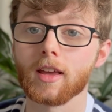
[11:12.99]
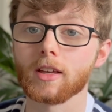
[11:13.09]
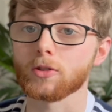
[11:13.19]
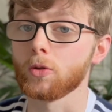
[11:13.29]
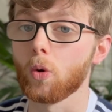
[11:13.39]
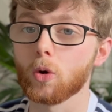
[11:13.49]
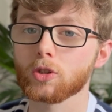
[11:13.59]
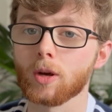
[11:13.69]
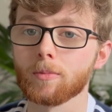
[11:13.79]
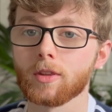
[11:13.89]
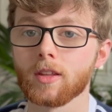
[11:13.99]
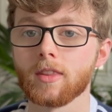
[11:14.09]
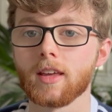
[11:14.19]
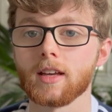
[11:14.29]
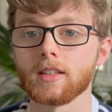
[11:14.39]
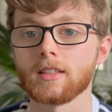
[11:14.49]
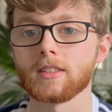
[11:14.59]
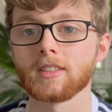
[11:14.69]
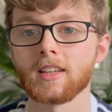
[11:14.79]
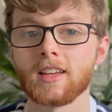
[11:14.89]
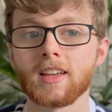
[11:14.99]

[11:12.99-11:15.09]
It's not something that is